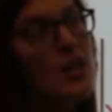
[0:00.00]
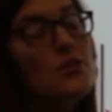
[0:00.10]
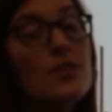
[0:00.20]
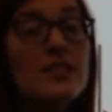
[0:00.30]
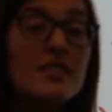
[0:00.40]

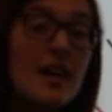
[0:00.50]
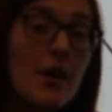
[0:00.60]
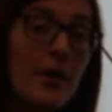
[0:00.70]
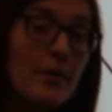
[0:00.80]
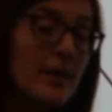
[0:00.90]
So this is how
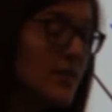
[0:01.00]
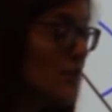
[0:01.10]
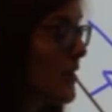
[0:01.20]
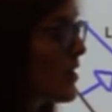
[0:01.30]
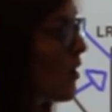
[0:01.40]
I would
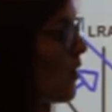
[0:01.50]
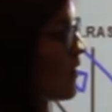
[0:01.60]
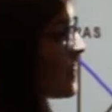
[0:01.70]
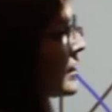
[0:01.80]
illustrate all